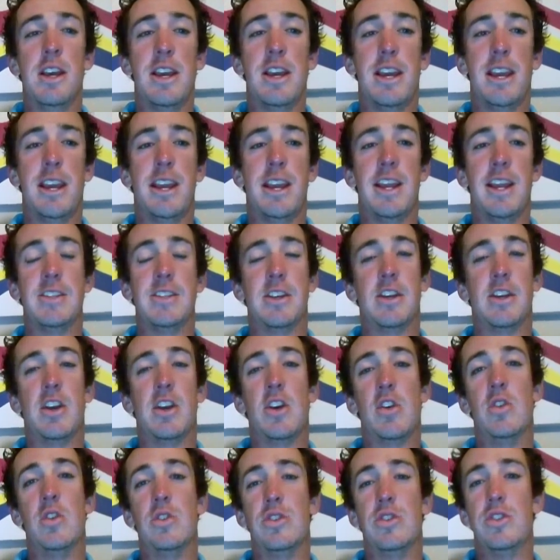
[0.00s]
And as a
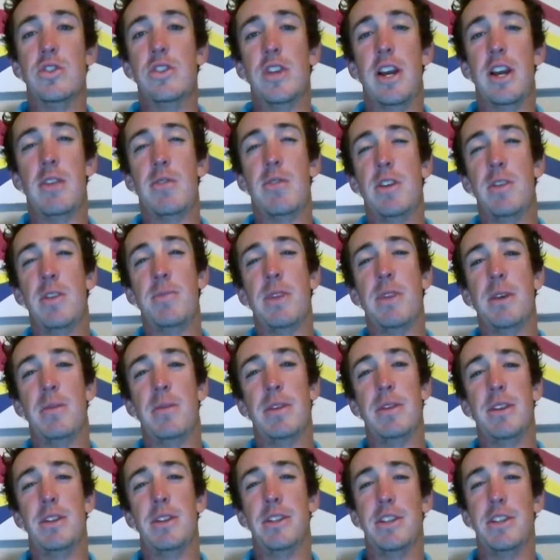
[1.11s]
coach, I want to be
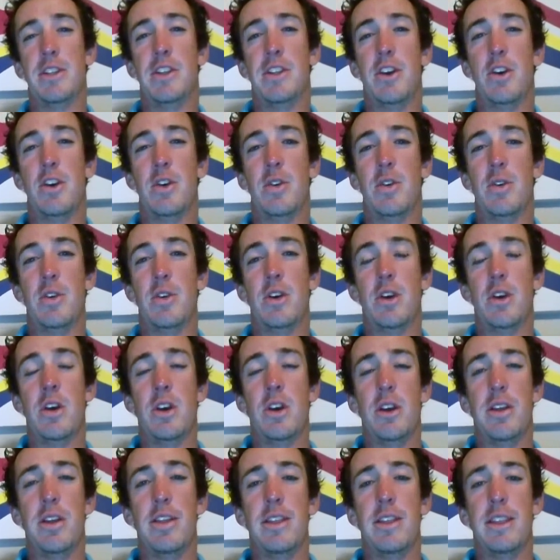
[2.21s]
able to know
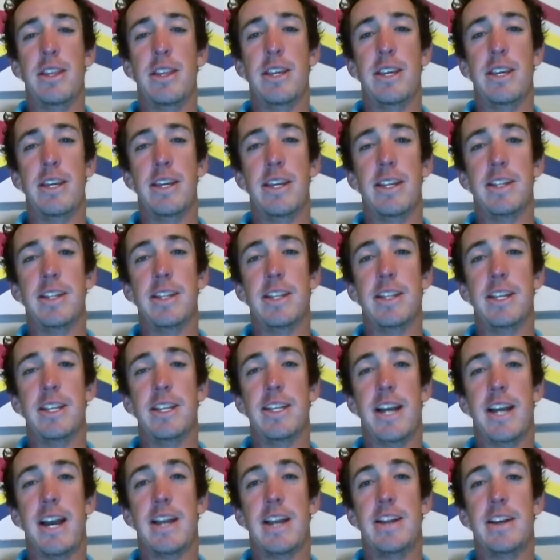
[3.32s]
the
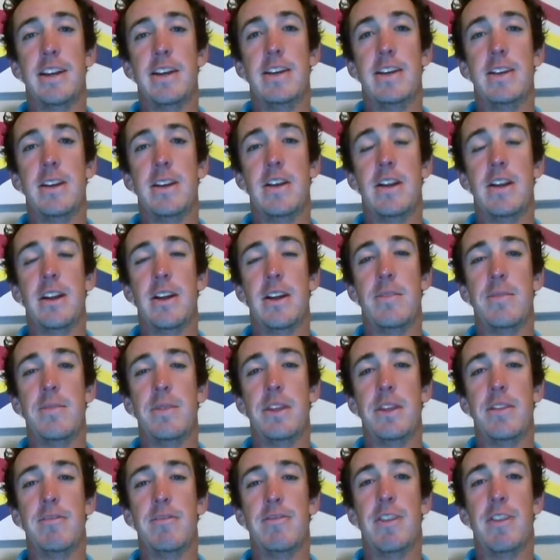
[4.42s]
data
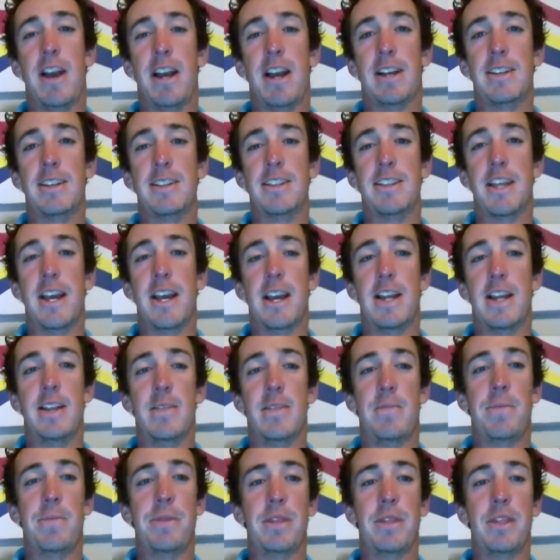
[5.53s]
and the facts
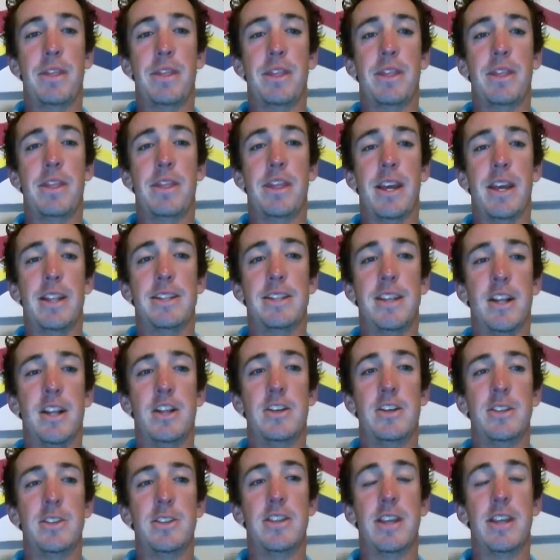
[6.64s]
that tell
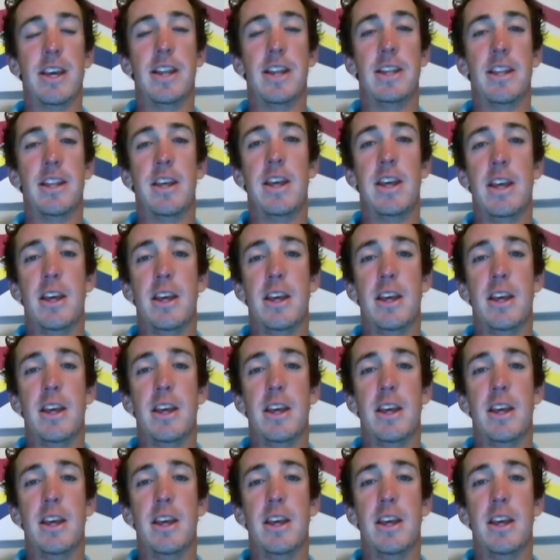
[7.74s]
us that